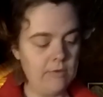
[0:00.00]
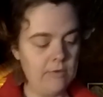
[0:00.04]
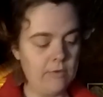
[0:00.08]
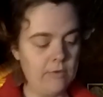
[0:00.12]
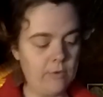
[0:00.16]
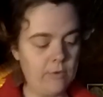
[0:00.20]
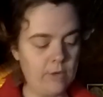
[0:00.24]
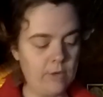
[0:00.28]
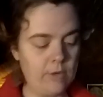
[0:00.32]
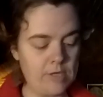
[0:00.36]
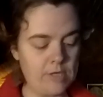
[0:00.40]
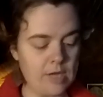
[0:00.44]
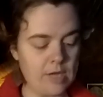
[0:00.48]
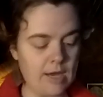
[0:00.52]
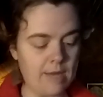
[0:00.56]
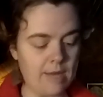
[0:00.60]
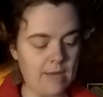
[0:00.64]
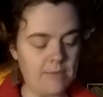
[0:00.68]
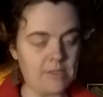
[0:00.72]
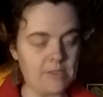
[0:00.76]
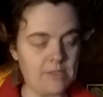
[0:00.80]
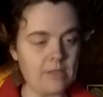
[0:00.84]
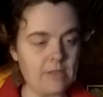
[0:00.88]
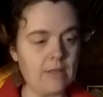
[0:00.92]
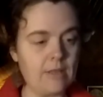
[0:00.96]
4
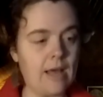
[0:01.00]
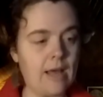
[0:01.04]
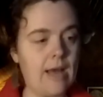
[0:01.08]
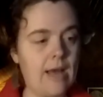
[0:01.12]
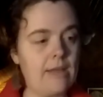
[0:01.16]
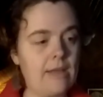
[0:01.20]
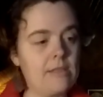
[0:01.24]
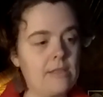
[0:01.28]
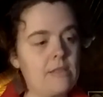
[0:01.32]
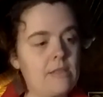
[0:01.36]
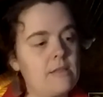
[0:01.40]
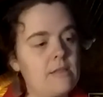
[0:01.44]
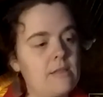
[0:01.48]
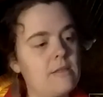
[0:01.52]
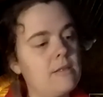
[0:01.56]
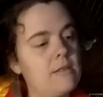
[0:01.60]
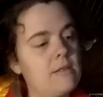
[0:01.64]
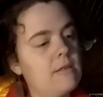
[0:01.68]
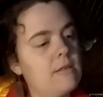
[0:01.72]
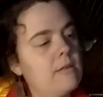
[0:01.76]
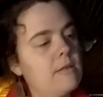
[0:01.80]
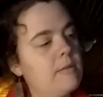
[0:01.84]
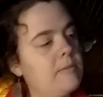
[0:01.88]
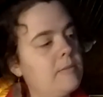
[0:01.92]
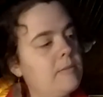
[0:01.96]
times the last,
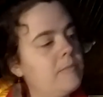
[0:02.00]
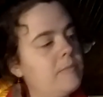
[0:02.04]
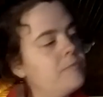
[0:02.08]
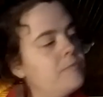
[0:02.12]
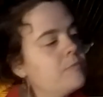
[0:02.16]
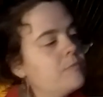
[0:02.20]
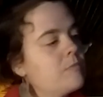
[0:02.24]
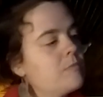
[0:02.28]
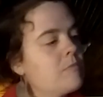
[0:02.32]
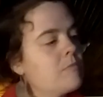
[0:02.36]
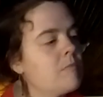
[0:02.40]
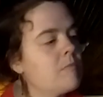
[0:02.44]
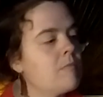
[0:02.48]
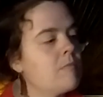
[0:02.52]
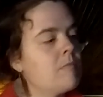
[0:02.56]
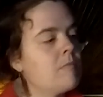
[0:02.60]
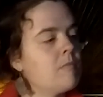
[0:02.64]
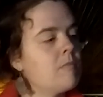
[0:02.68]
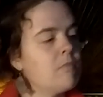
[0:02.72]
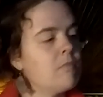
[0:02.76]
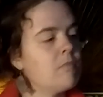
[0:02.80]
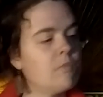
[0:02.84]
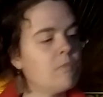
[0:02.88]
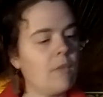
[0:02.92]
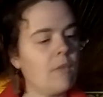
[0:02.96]

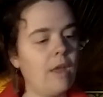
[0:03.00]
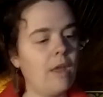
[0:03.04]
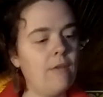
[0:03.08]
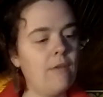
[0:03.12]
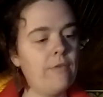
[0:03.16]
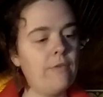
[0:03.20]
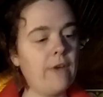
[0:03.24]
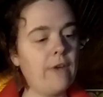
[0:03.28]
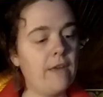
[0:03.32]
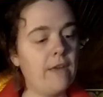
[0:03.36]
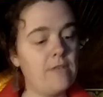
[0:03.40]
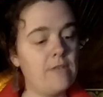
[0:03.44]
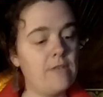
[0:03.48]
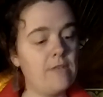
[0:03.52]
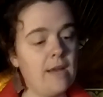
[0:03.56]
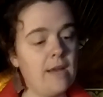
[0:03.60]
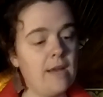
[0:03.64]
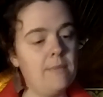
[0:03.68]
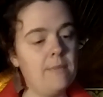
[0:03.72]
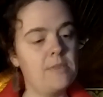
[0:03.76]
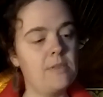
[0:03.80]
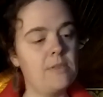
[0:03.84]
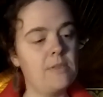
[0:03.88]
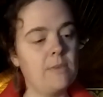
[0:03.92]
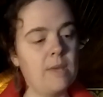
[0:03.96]
and 5
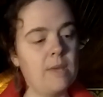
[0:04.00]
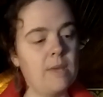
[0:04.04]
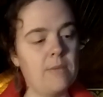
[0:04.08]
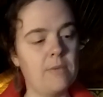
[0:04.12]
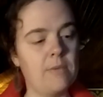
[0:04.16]
times the week